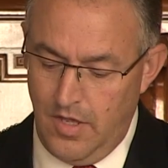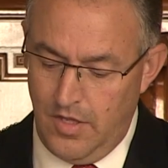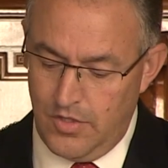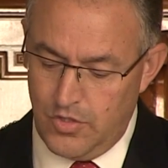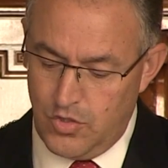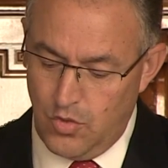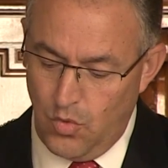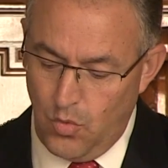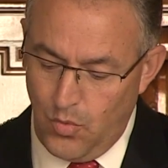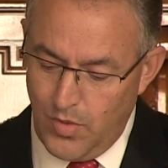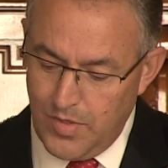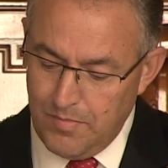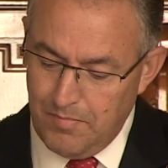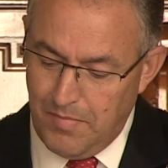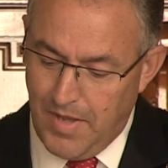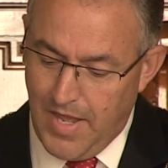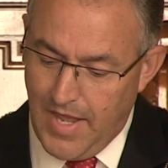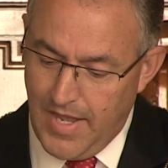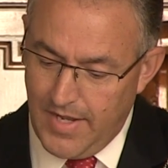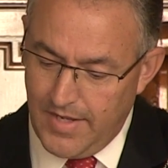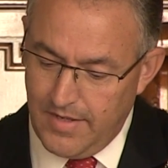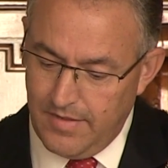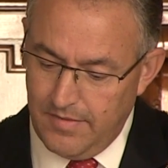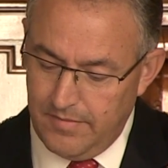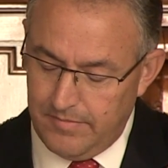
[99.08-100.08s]
So we went
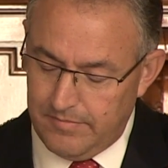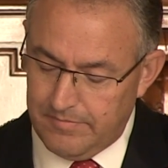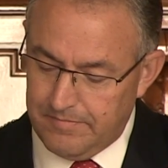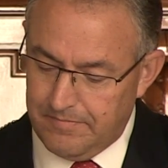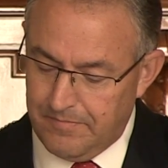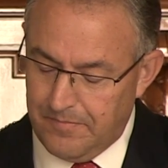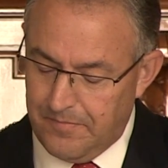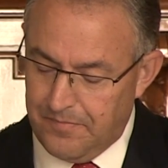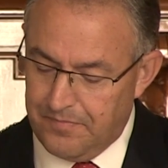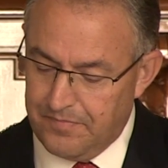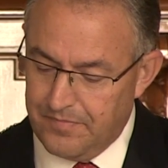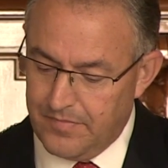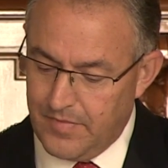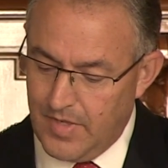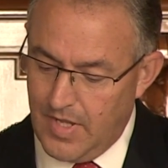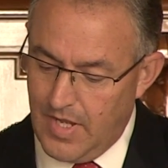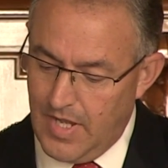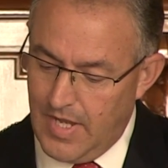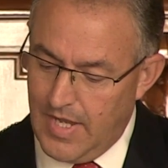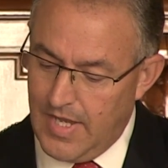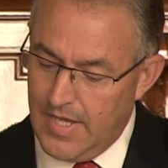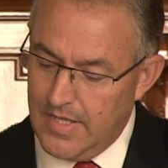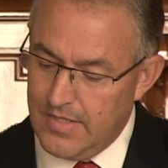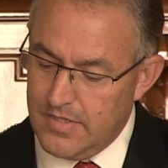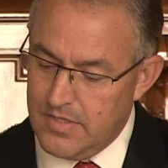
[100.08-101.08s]
back,
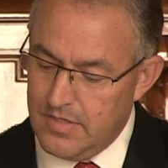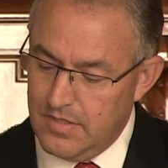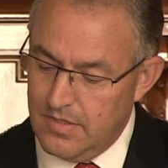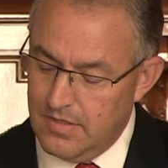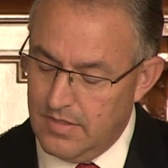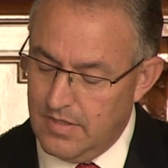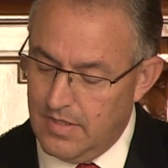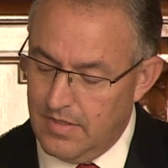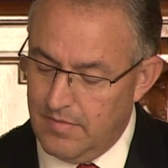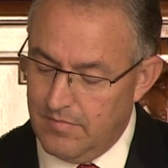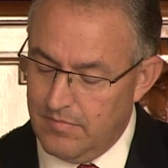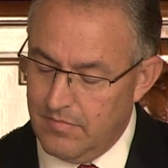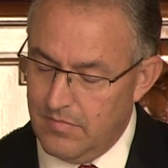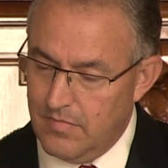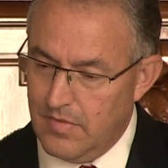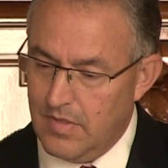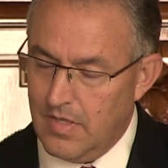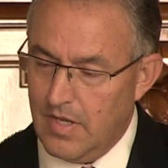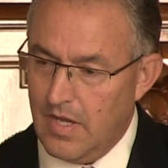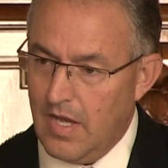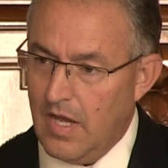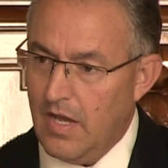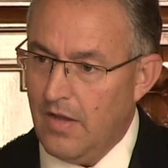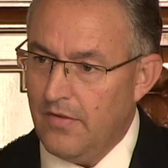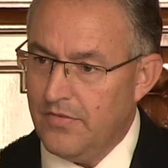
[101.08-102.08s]
and
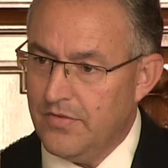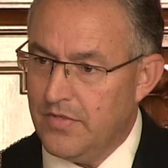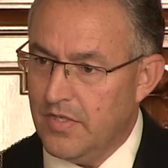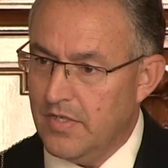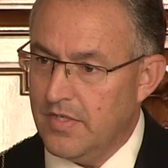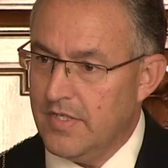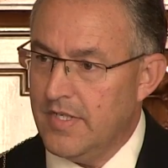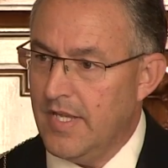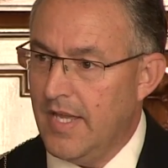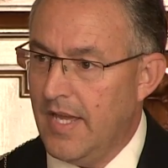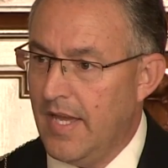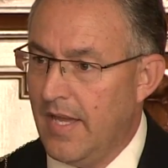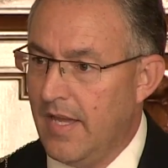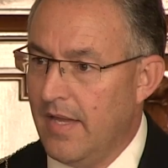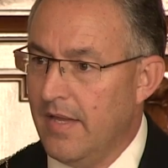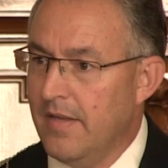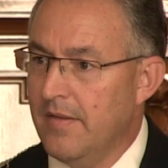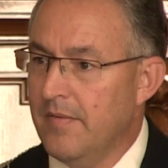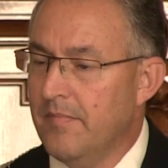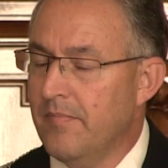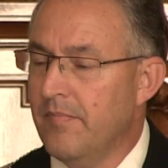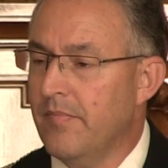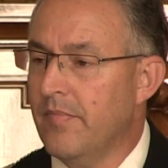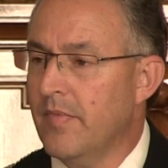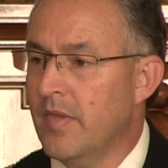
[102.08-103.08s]
after a
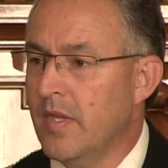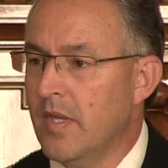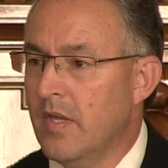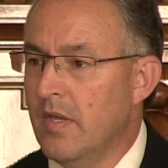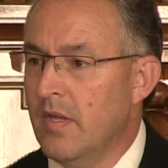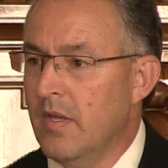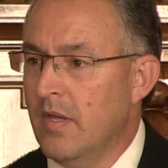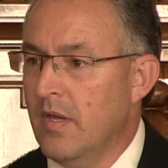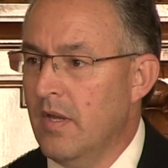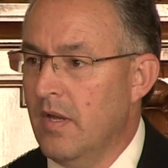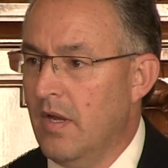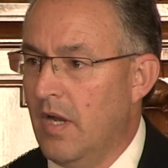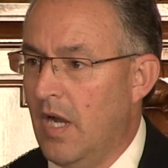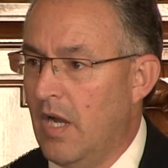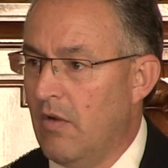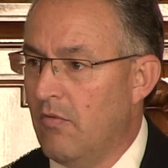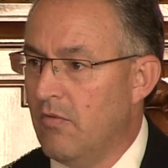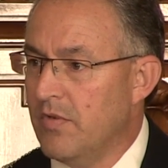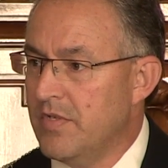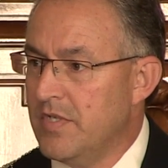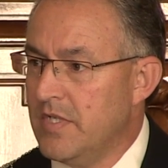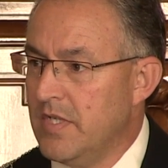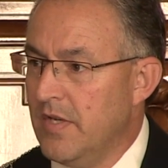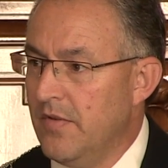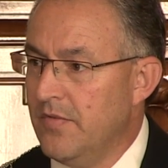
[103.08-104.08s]
day, I
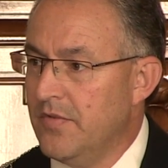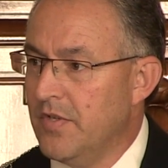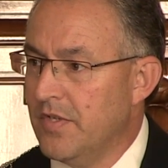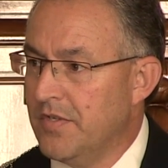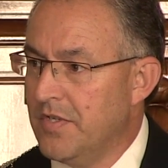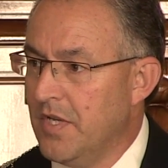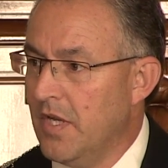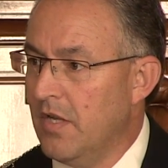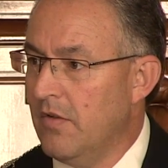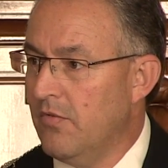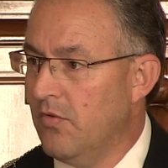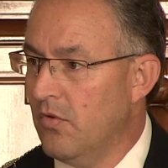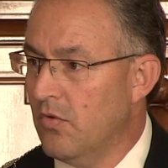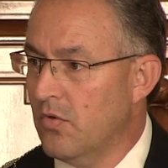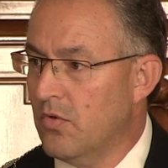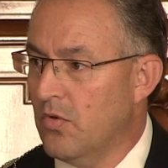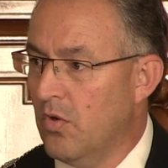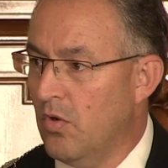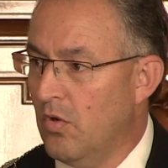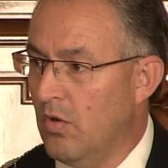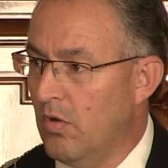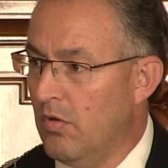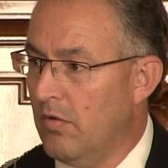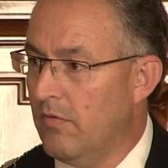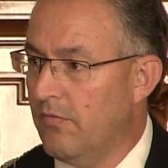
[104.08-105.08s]
received a telephone
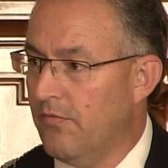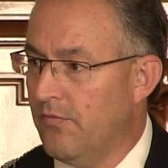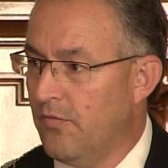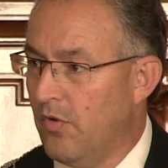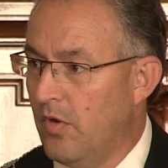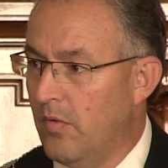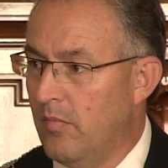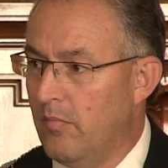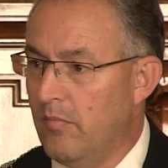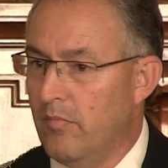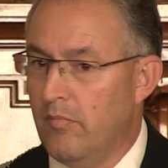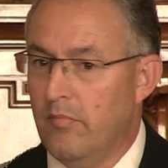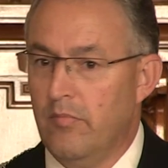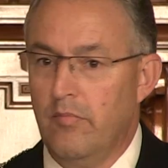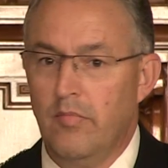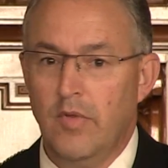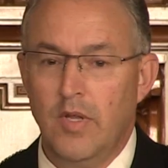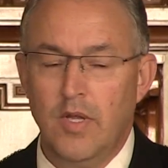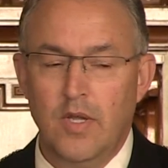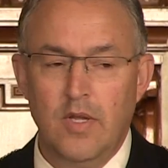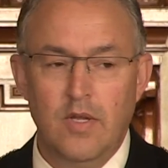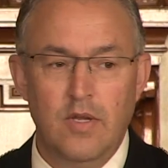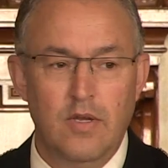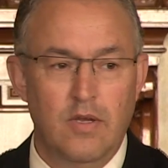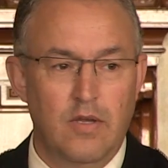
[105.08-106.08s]
call from
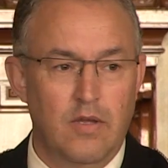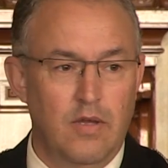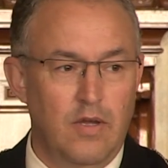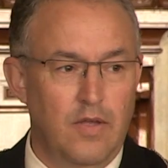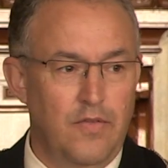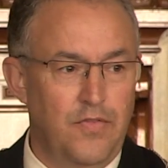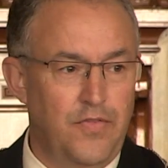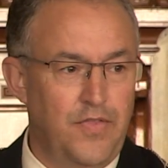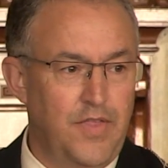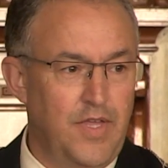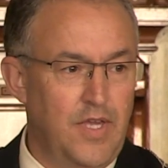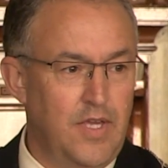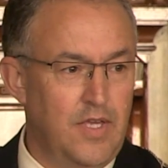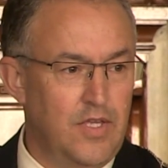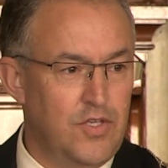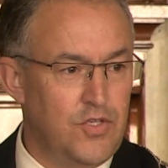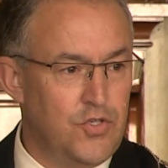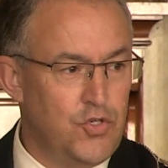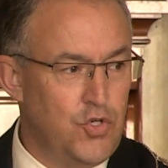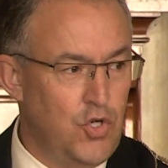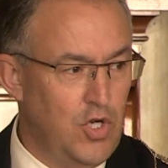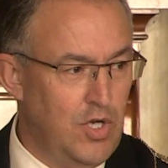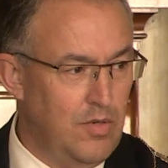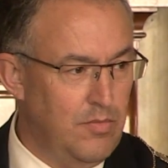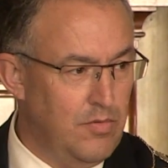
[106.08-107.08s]
the
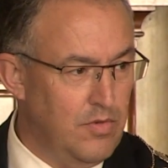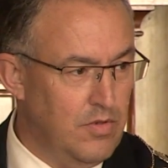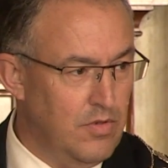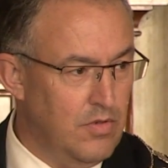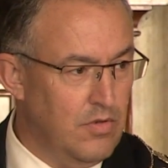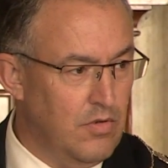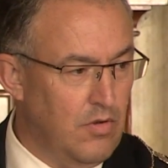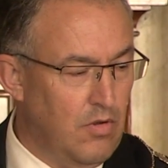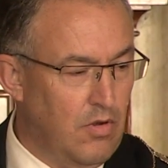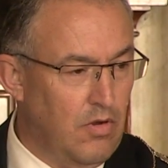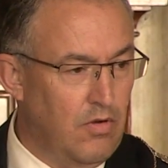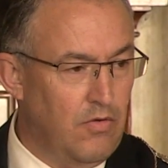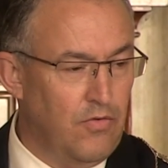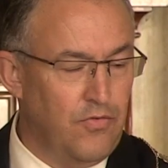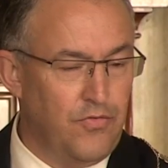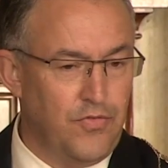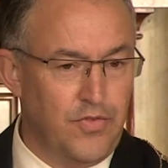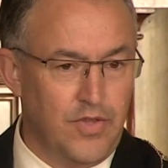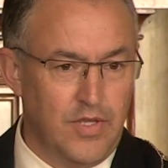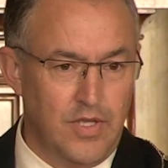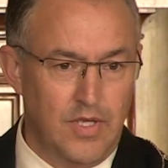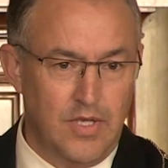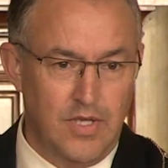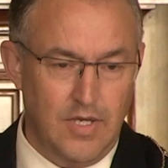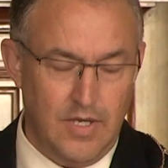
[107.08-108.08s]
chairman of
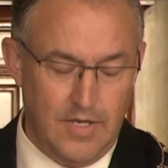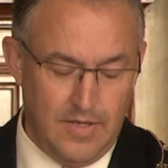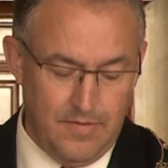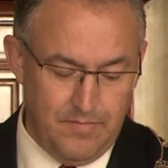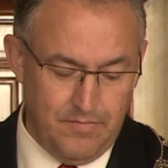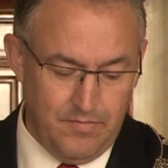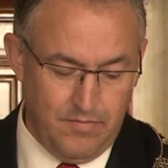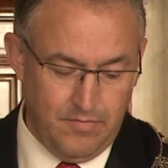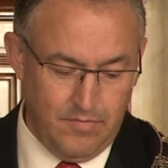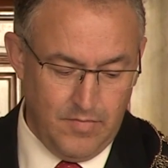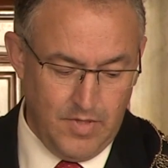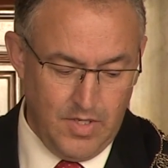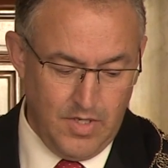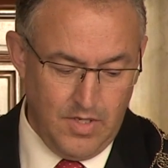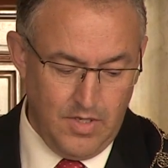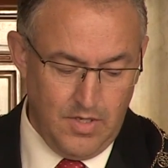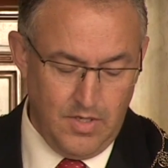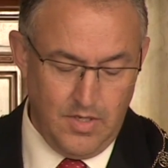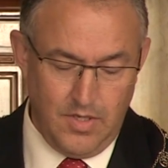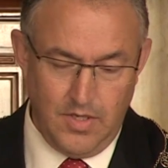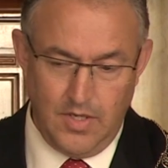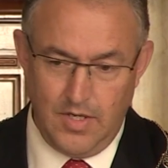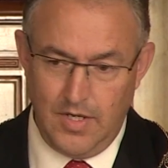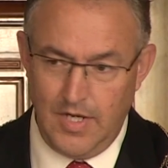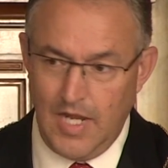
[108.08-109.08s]
the
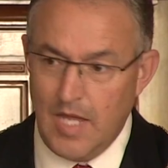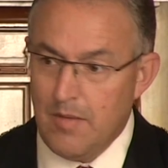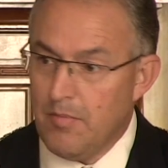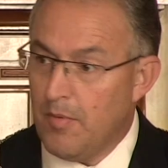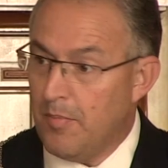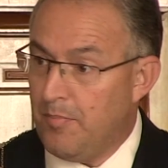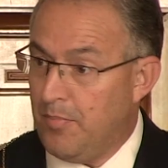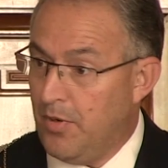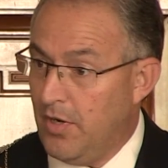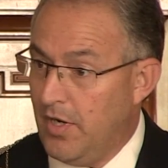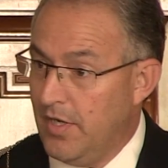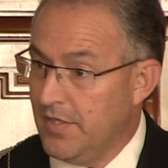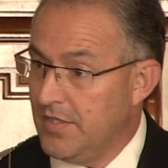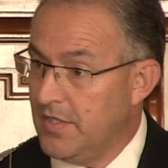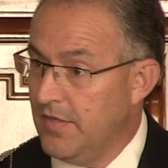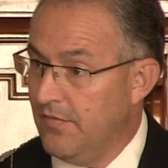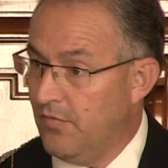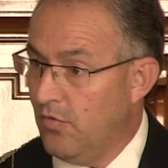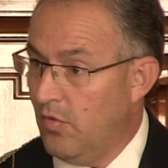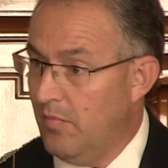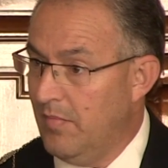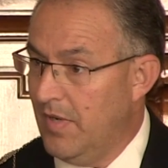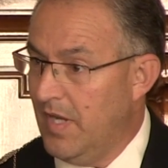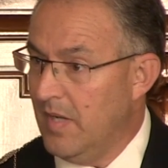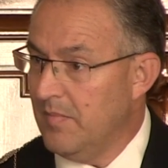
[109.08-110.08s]
Labour Party
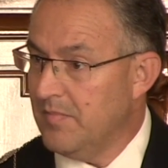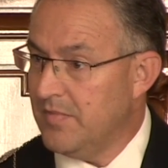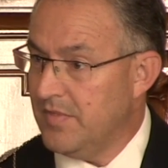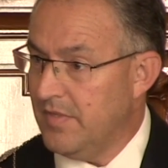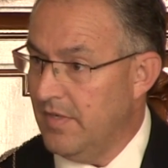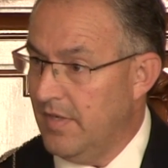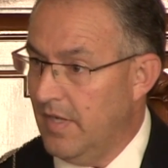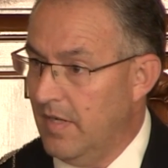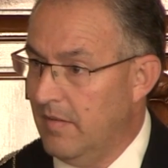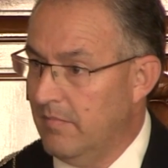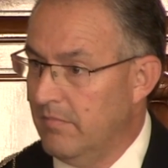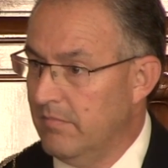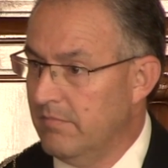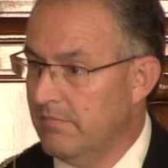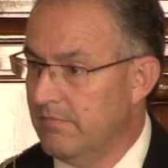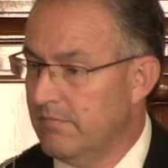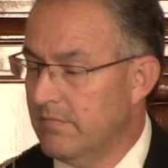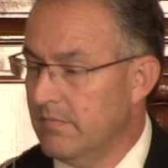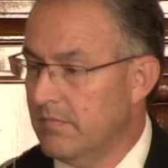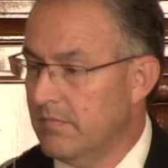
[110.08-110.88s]
from Amsterdam,